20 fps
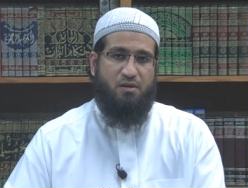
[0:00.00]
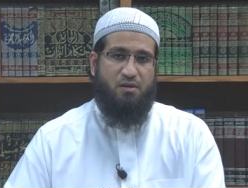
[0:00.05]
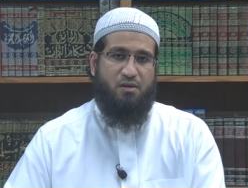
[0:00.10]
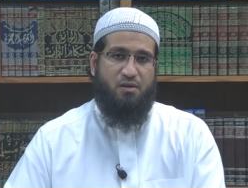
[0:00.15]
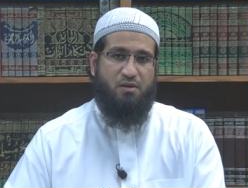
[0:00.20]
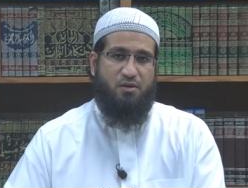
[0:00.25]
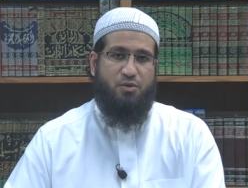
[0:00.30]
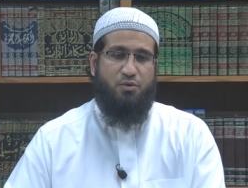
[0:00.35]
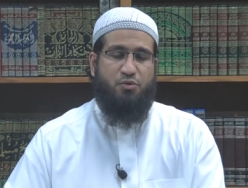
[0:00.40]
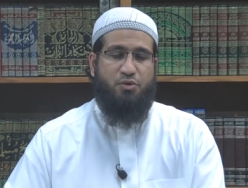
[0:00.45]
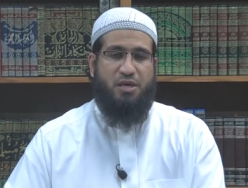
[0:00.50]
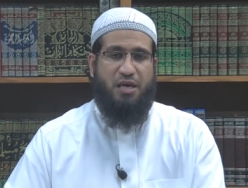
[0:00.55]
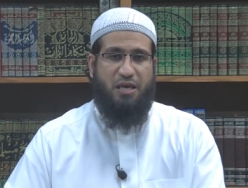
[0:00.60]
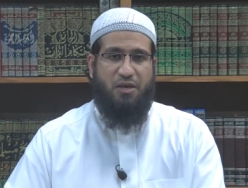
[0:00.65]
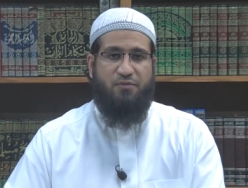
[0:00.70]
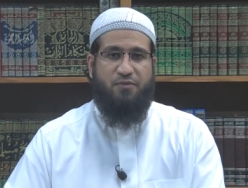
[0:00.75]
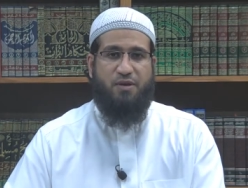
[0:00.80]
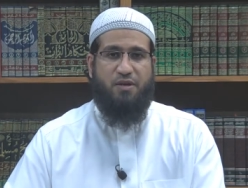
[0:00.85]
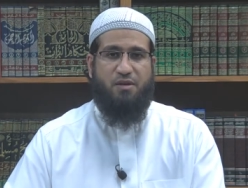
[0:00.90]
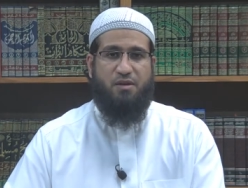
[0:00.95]
You gave
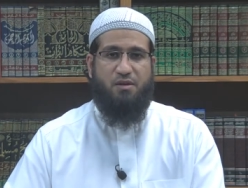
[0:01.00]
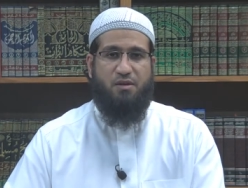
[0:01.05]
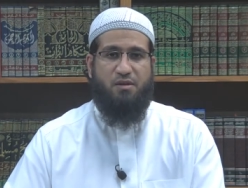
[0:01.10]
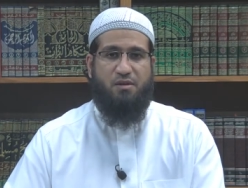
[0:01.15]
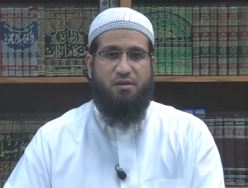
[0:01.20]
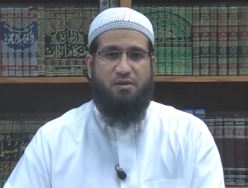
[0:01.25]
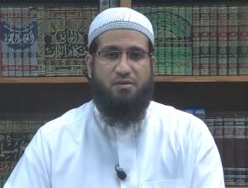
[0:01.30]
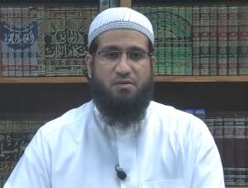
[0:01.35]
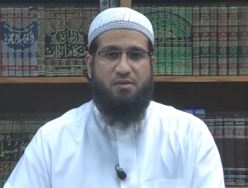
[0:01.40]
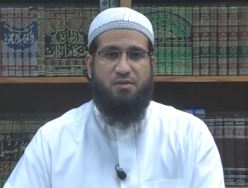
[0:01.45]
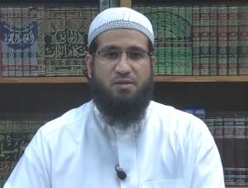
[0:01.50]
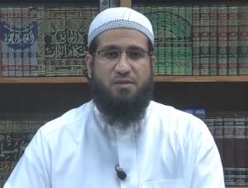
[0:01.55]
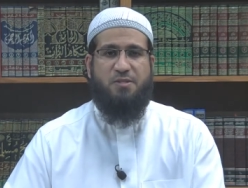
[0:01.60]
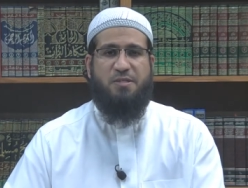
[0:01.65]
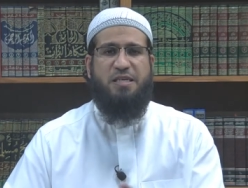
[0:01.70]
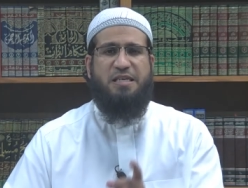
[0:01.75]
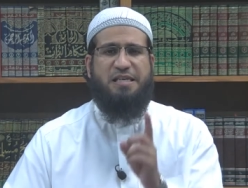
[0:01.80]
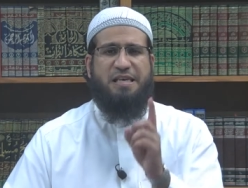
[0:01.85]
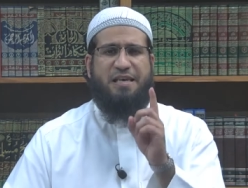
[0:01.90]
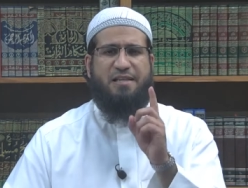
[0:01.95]
it
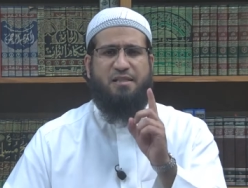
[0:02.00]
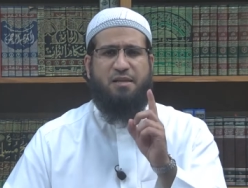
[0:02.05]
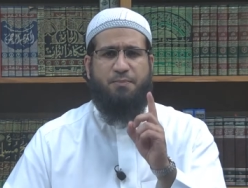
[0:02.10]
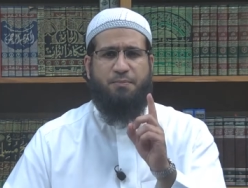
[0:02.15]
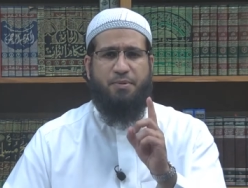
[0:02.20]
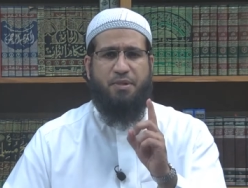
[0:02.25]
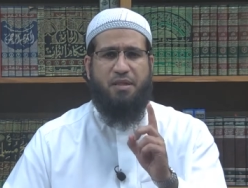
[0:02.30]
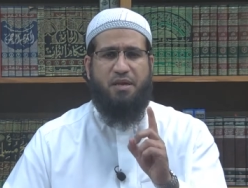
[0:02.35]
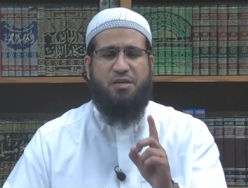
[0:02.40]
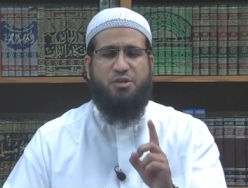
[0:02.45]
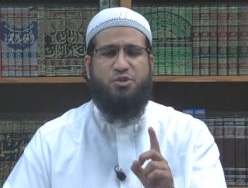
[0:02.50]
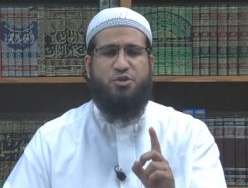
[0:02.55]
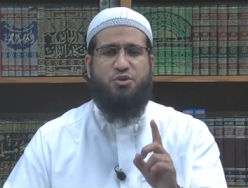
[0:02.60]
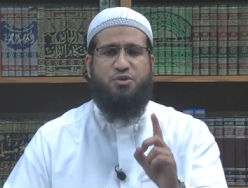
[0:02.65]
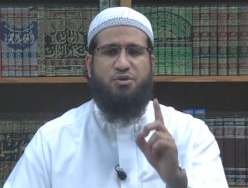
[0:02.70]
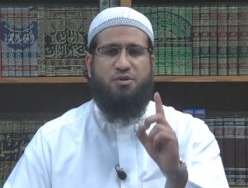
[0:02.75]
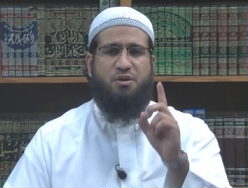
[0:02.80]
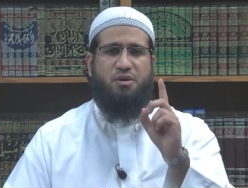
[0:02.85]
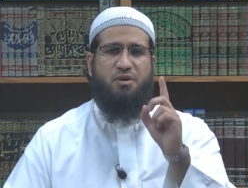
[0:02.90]
seeking the pleasure of